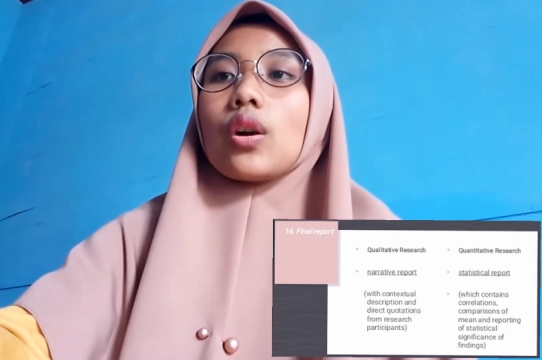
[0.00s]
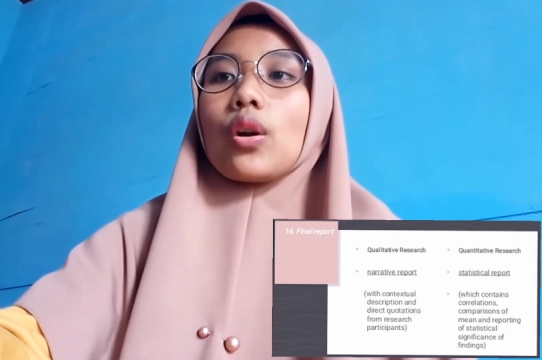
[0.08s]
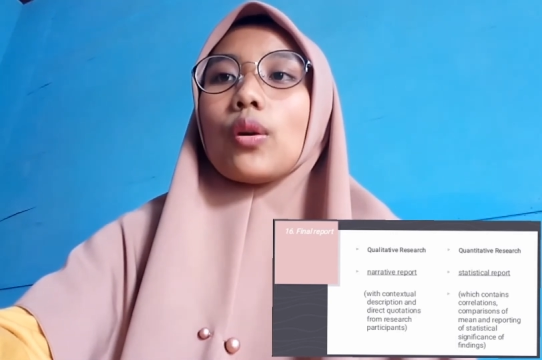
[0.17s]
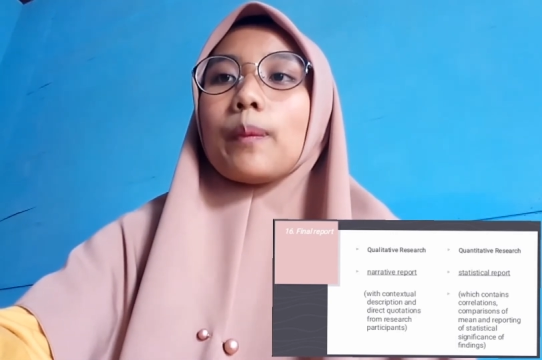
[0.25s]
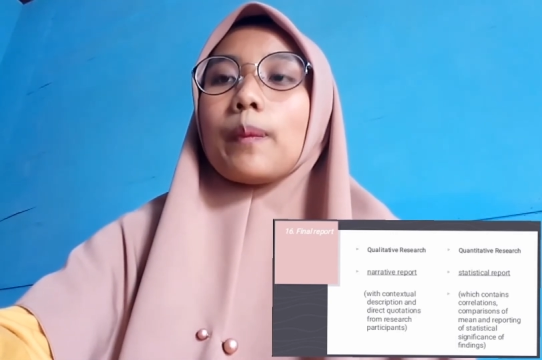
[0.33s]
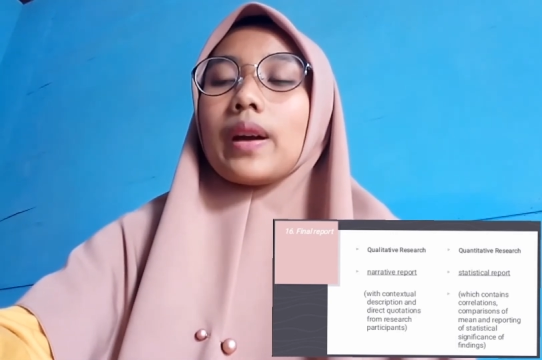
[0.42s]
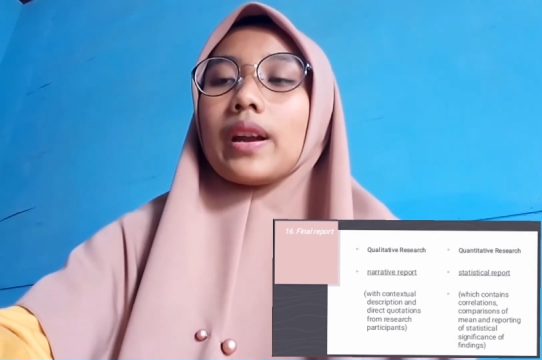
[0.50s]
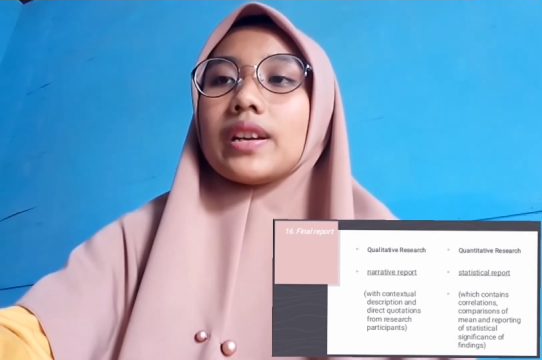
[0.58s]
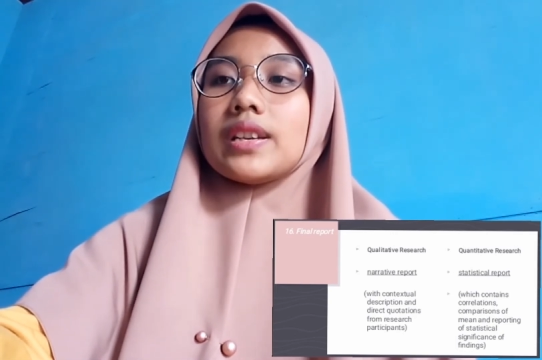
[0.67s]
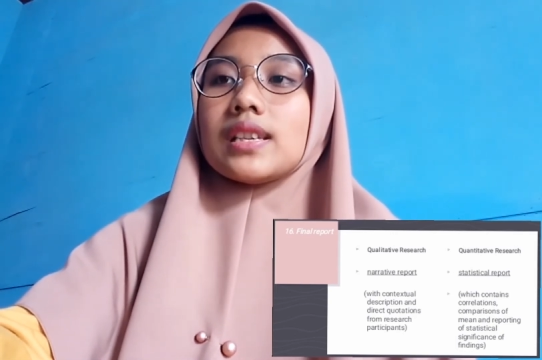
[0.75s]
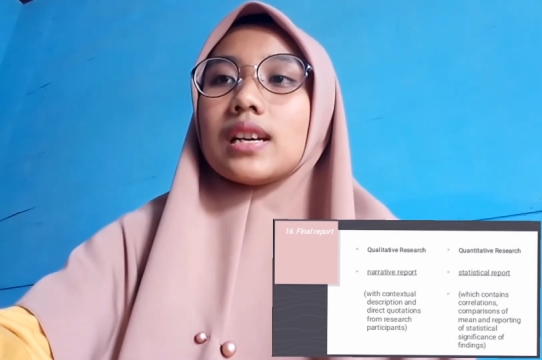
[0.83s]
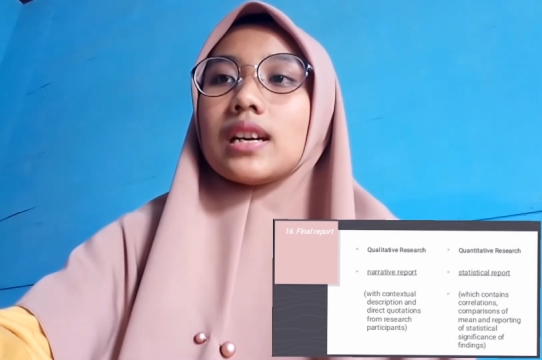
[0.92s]

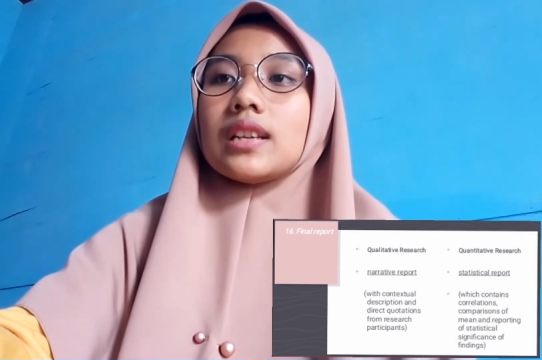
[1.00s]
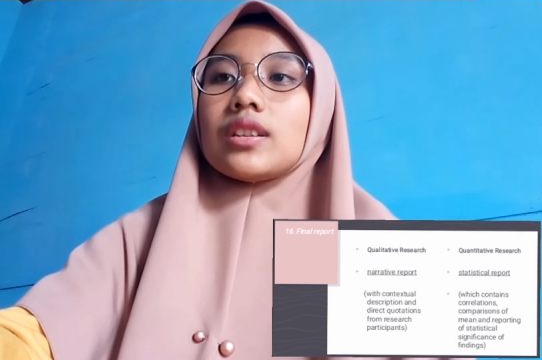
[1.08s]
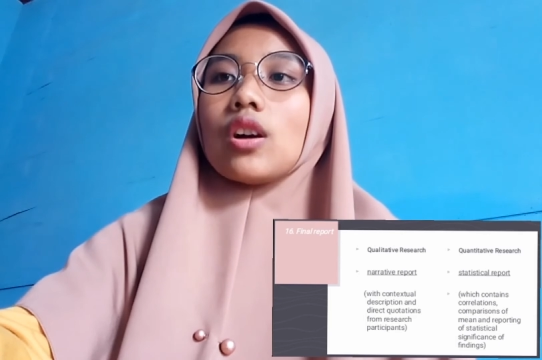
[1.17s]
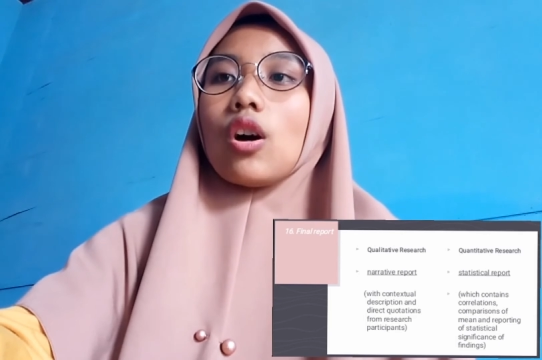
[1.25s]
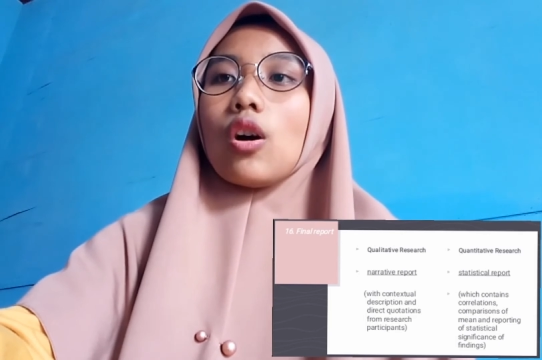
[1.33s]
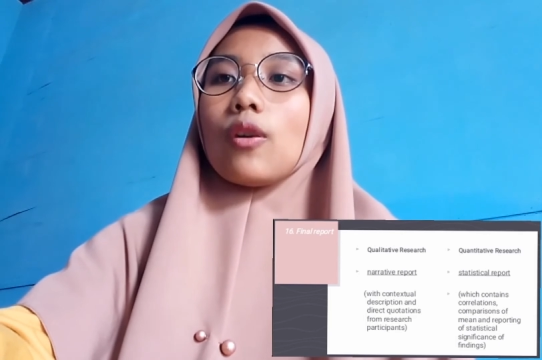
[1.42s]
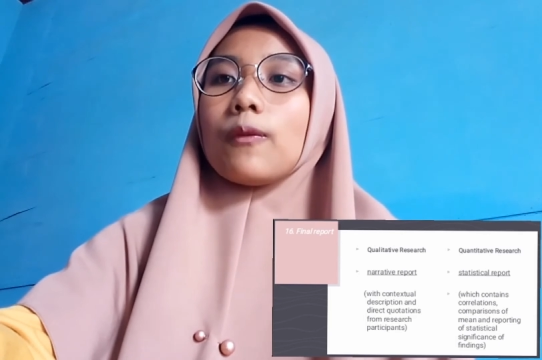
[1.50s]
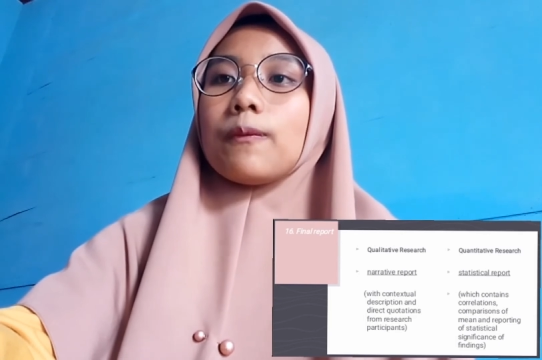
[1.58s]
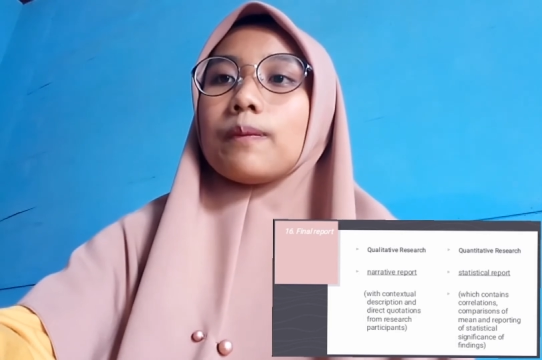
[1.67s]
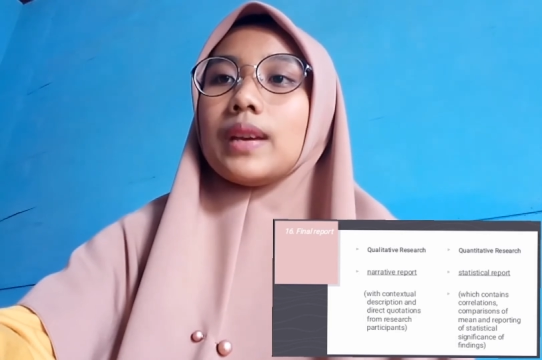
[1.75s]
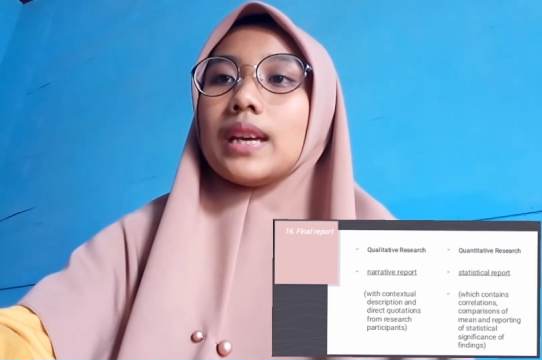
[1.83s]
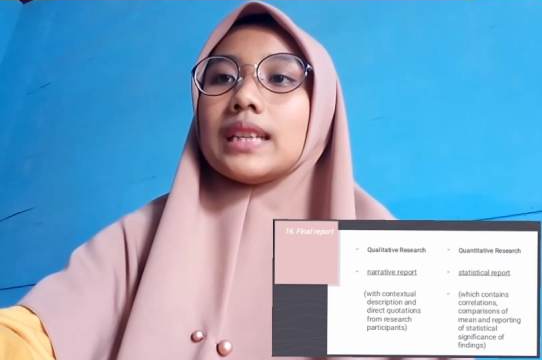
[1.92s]
comparison
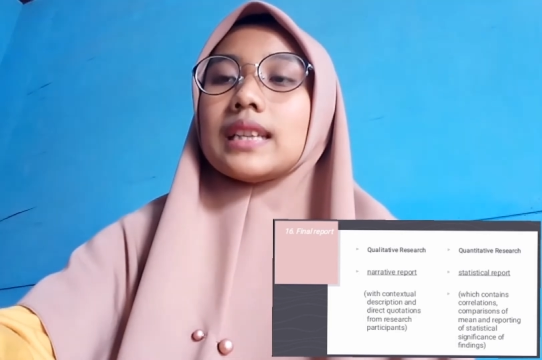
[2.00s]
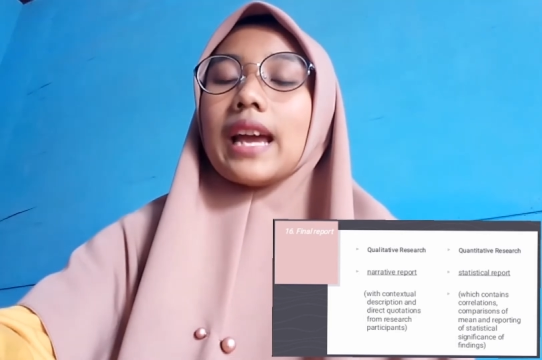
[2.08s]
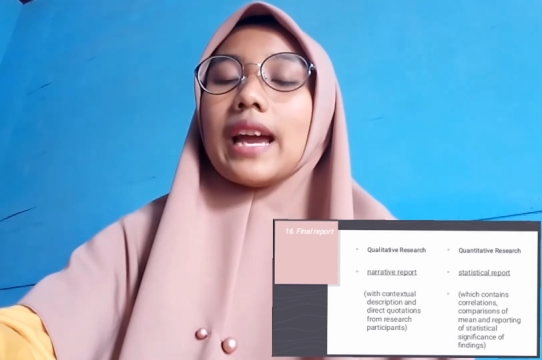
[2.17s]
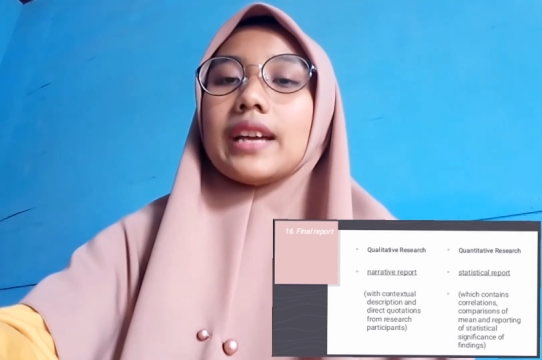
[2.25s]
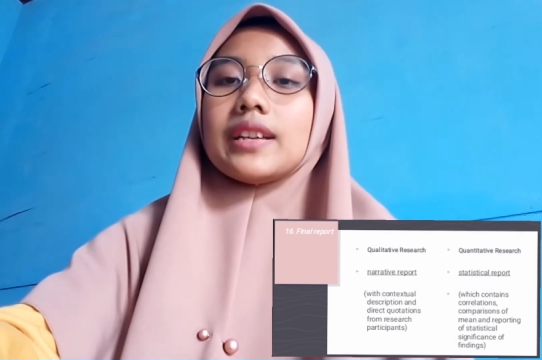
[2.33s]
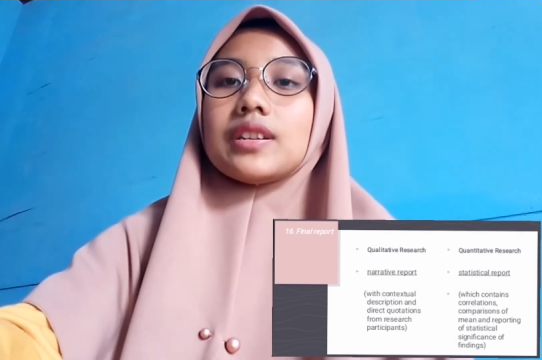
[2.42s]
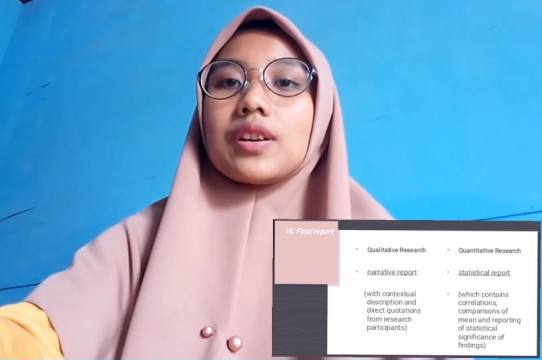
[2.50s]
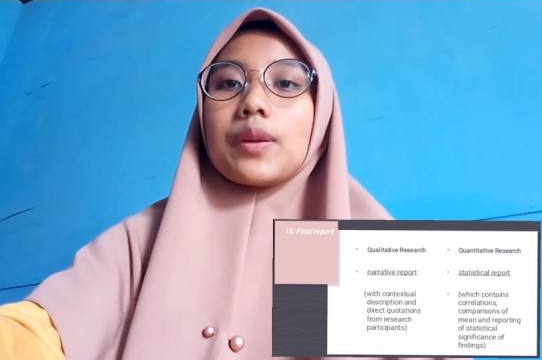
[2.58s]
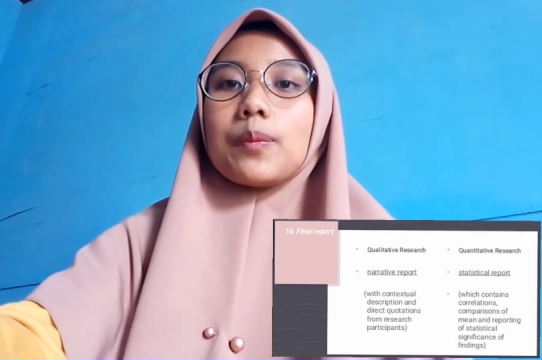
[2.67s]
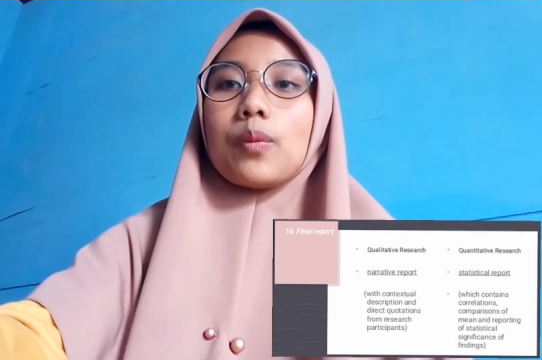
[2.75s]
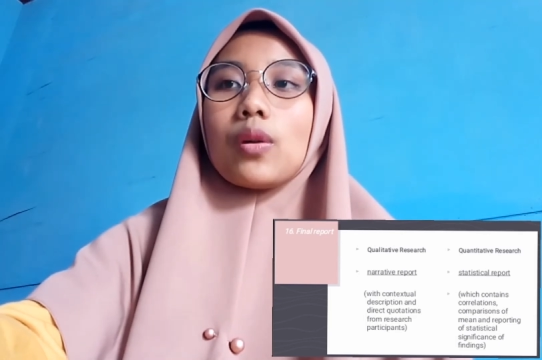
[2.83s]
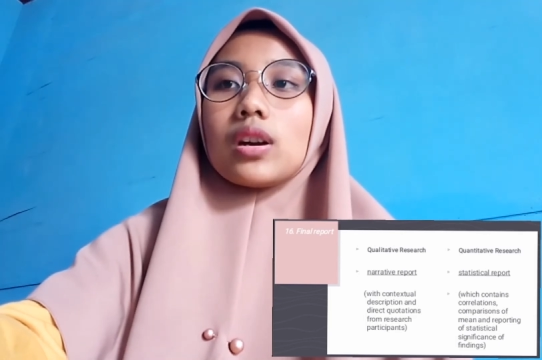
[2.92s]
of mean and
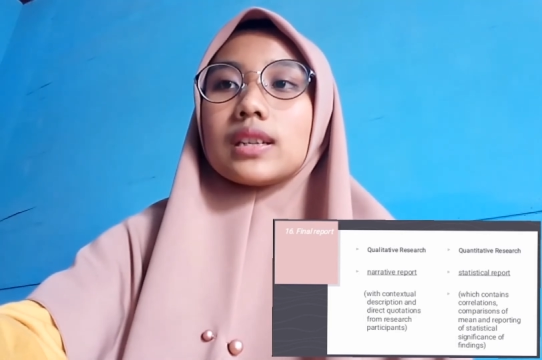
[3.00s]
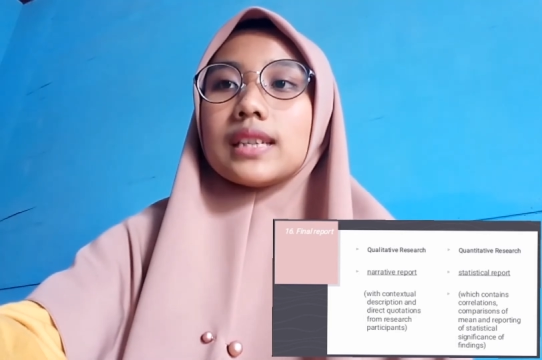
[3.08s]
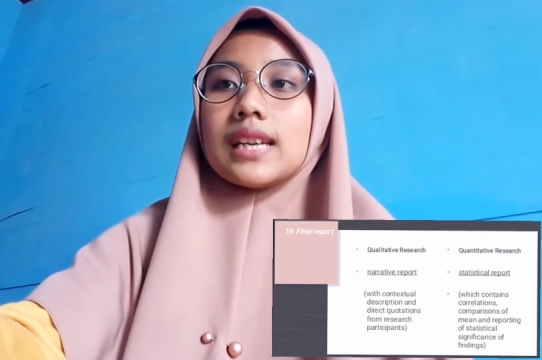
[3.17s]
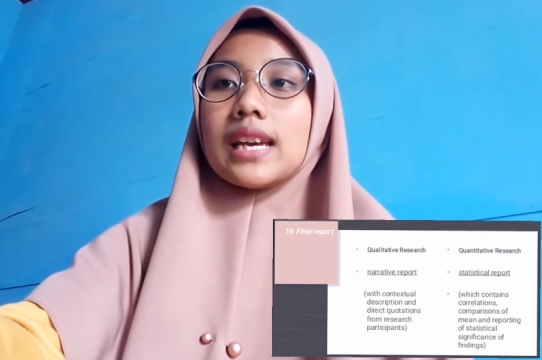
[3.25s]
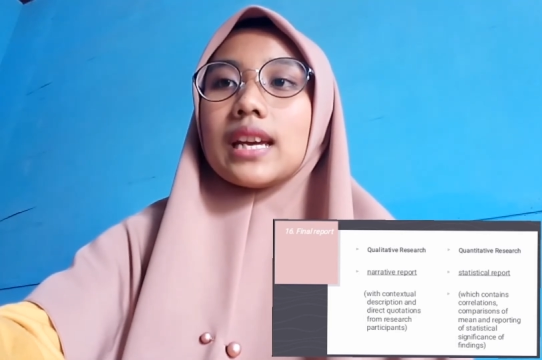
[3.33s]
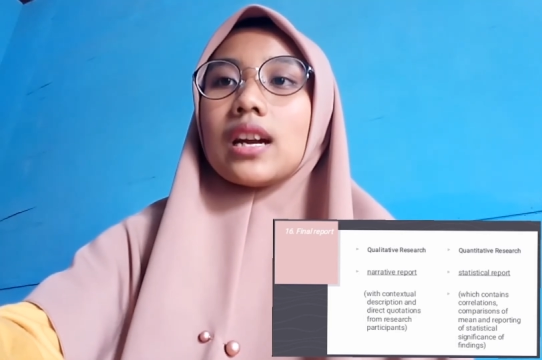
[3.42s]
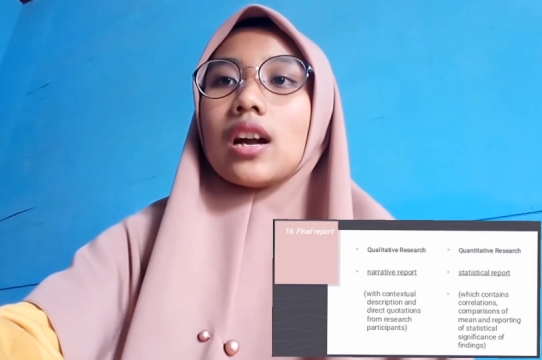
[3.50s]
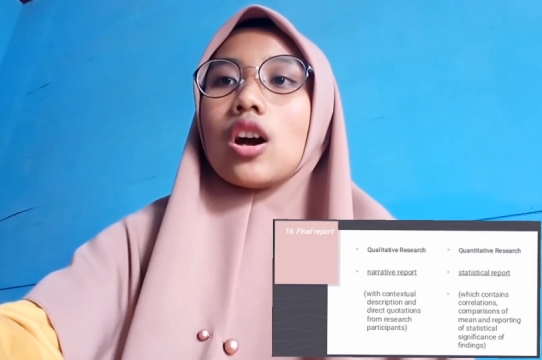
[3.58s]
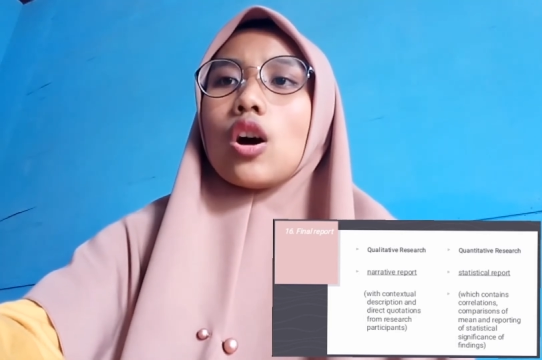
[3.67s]
reporting